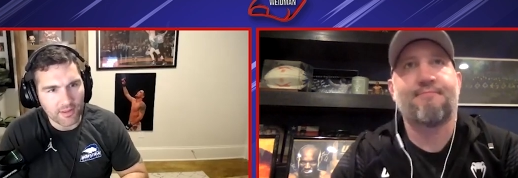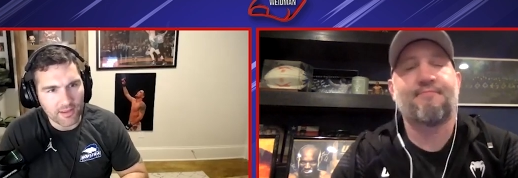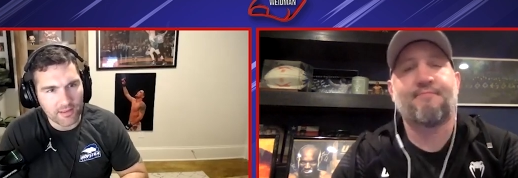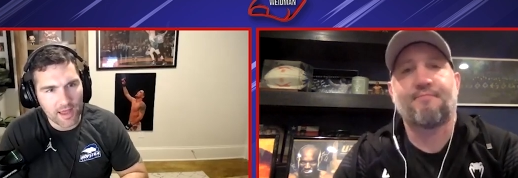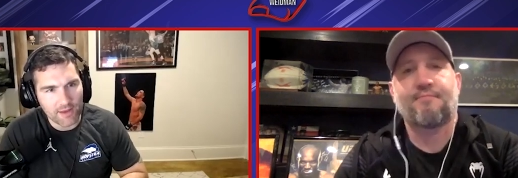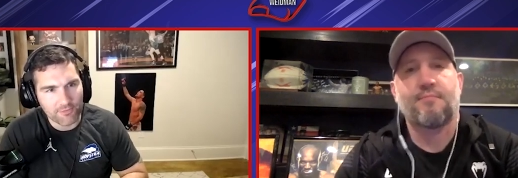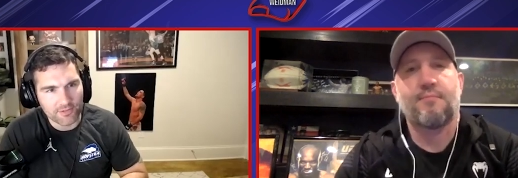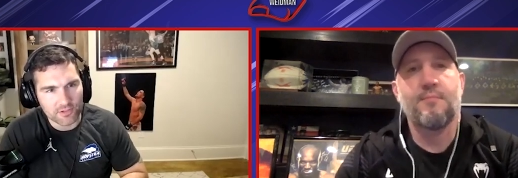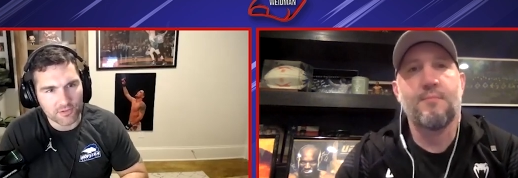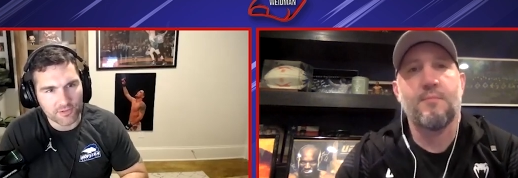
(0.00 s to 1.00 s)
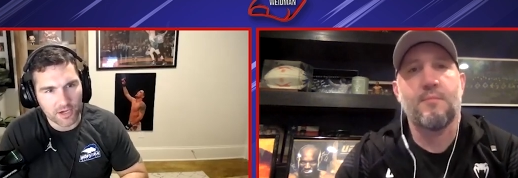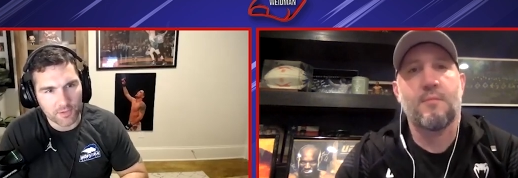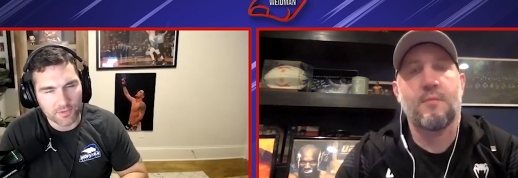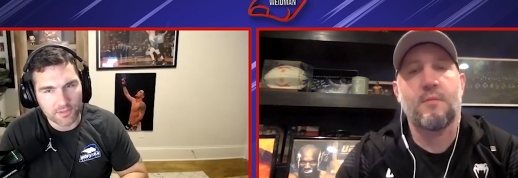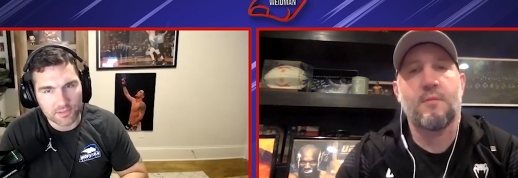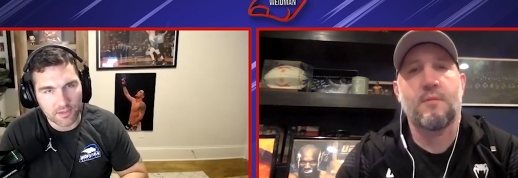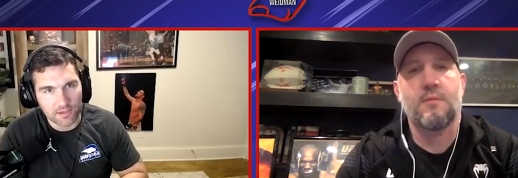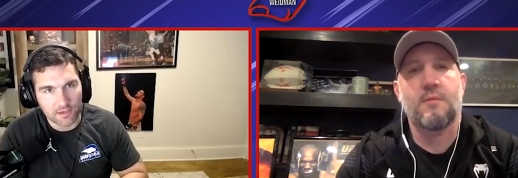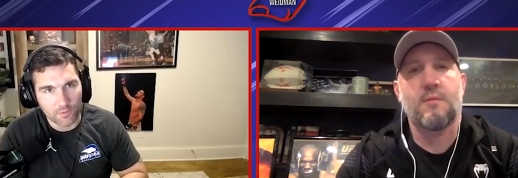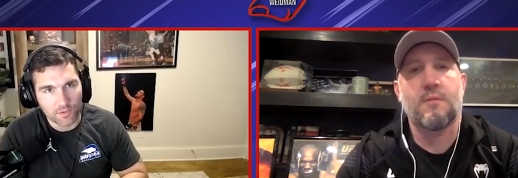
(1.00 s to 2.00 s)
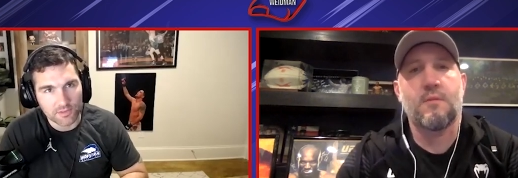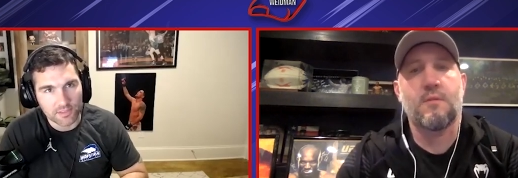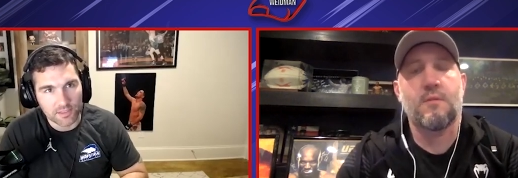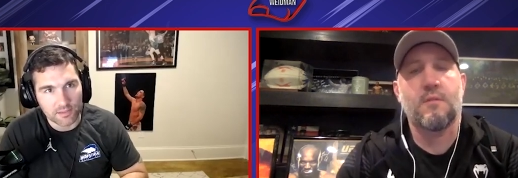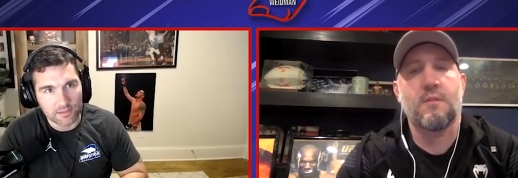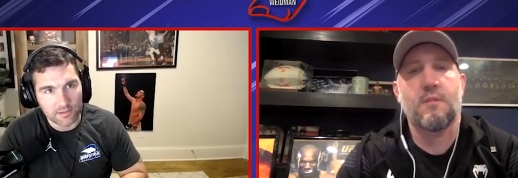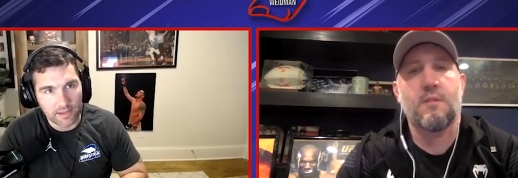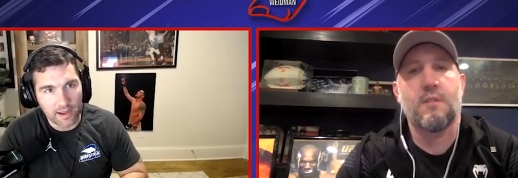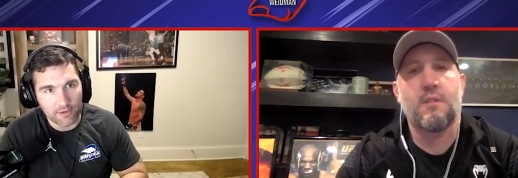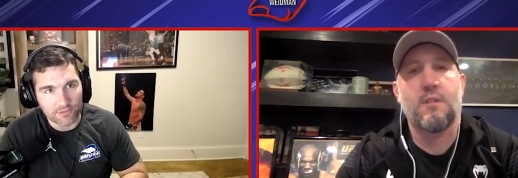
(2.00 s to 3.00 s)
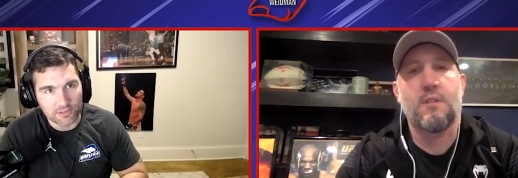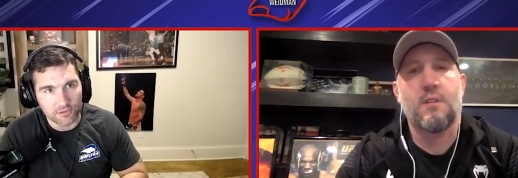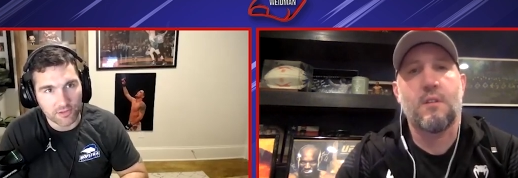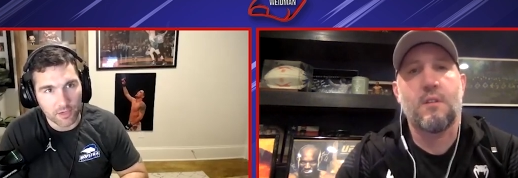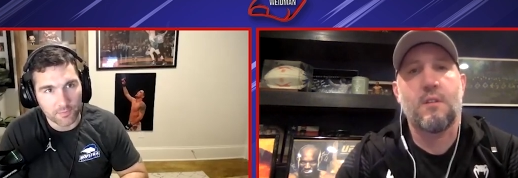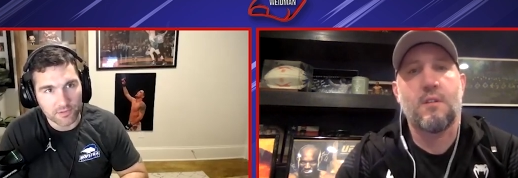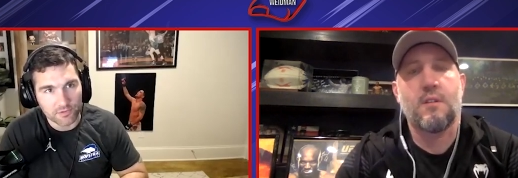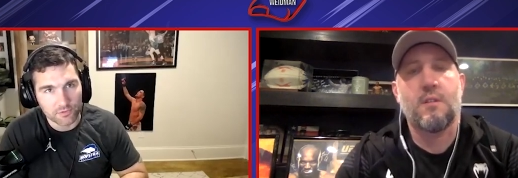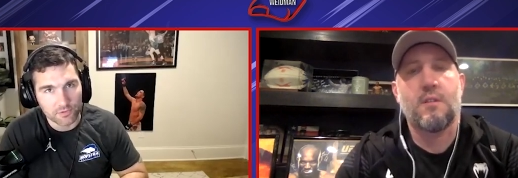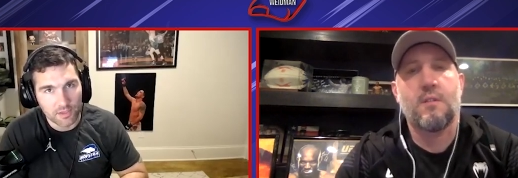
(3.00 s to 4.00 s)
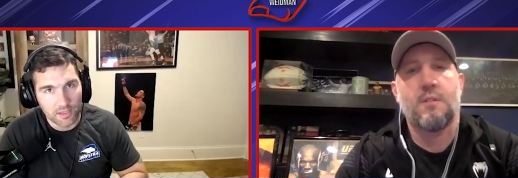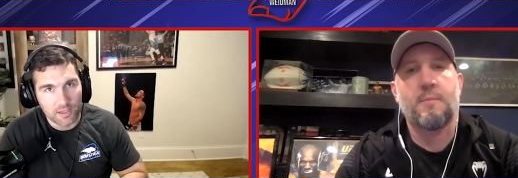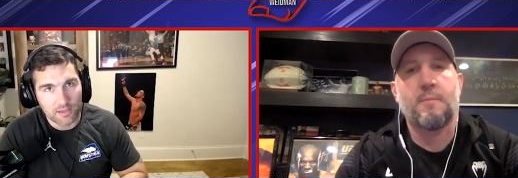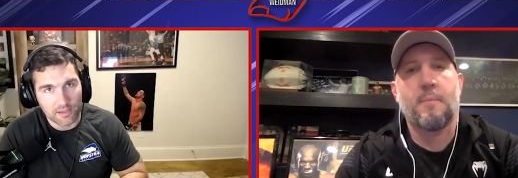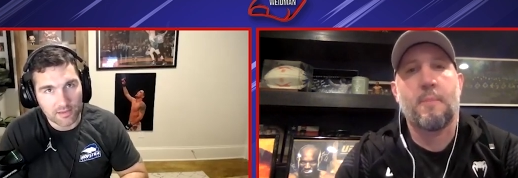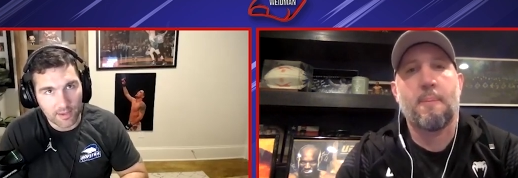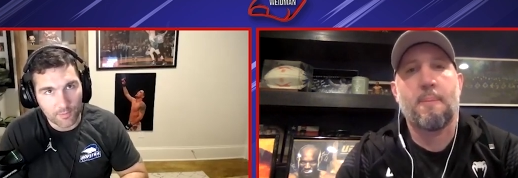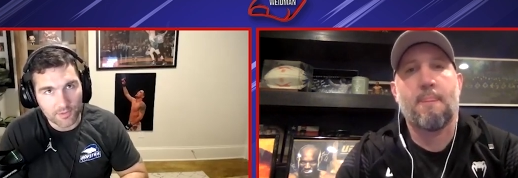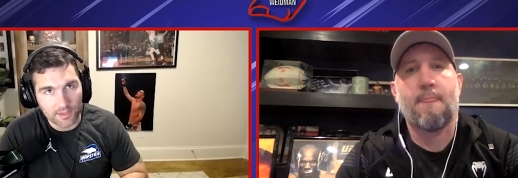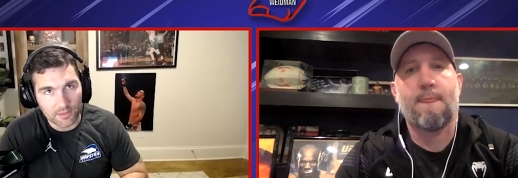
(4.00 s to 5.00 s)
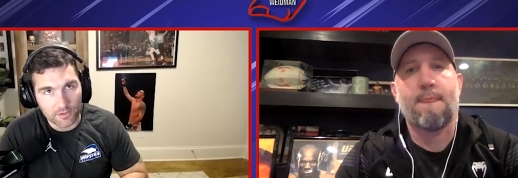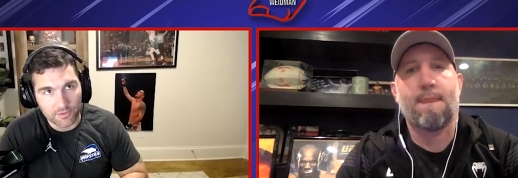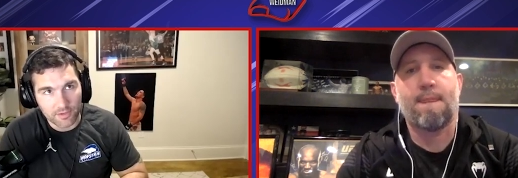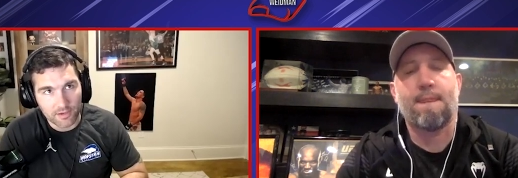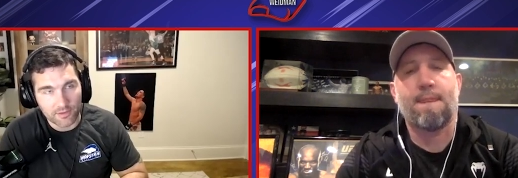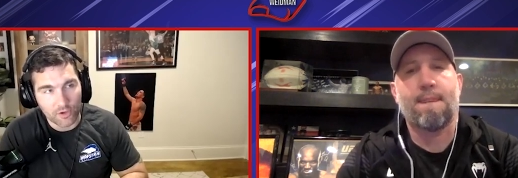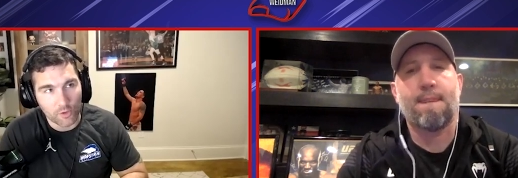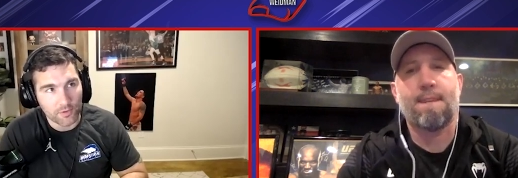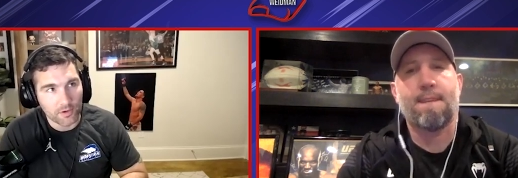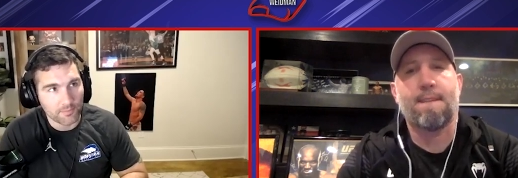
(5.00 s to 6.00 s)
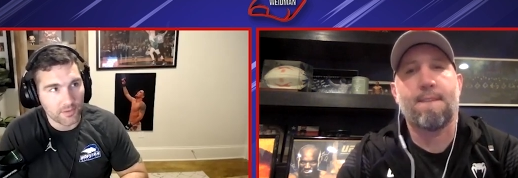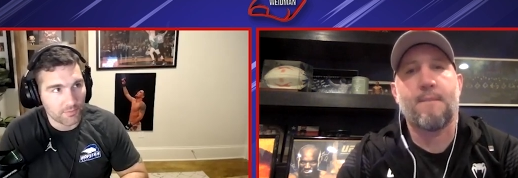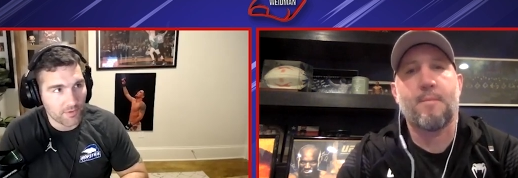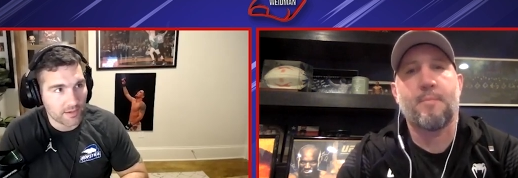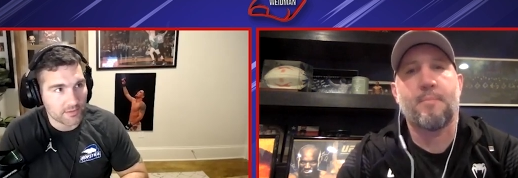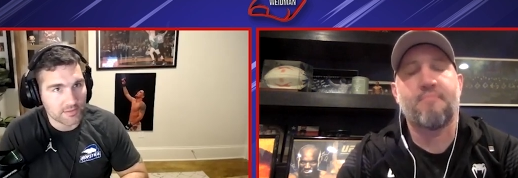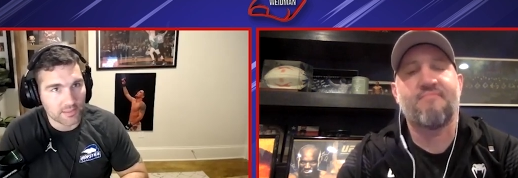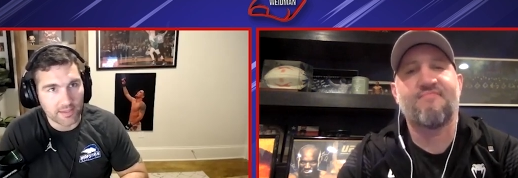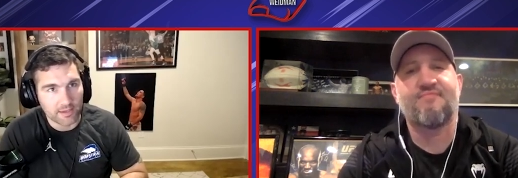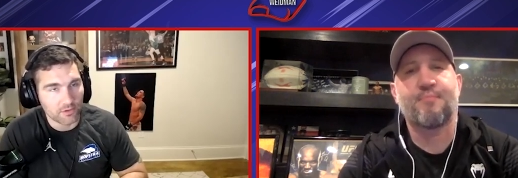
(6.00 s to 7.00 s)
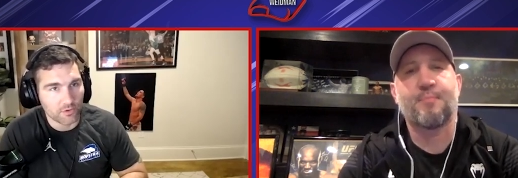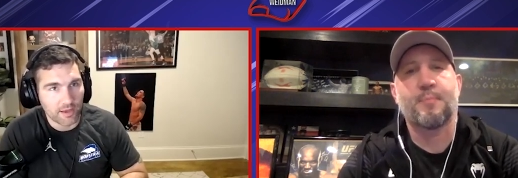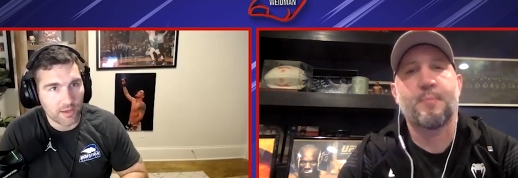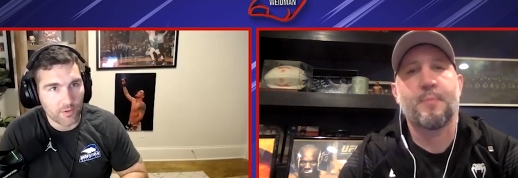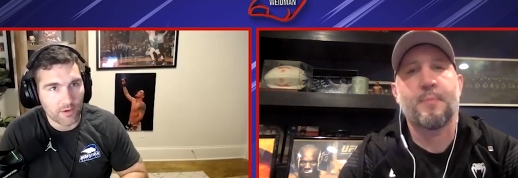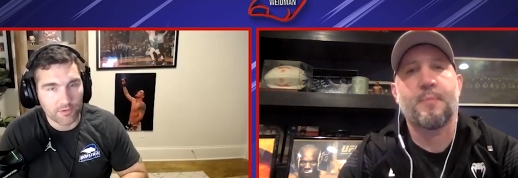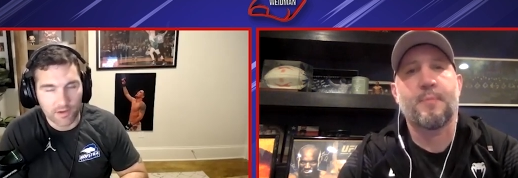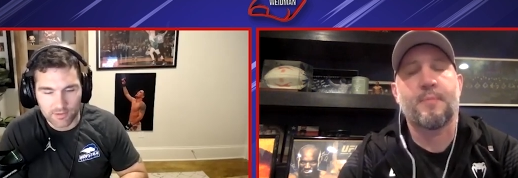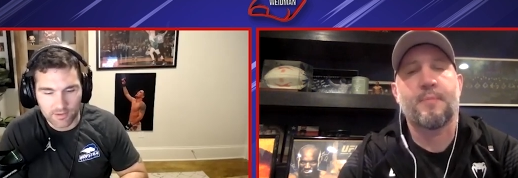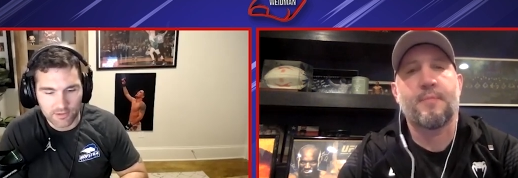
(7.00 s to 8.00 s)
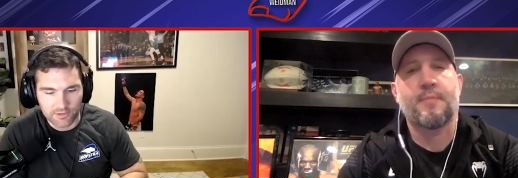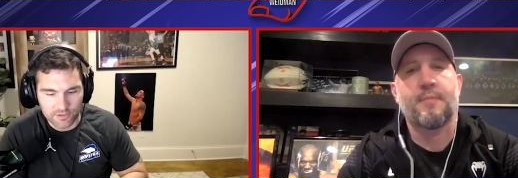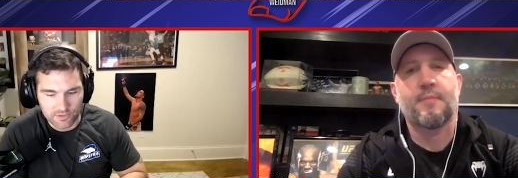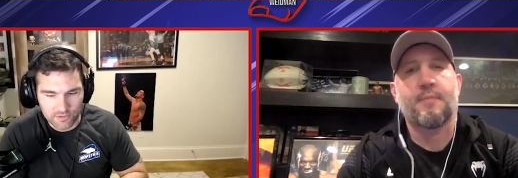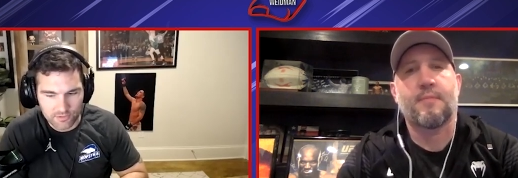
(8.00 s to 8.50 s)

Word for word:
Speaker 1: like a lot of physical therapists, uh, once they get out of physical therapy school, they take what they learn there, they open up their practice, they take a loan out or whatever, and they just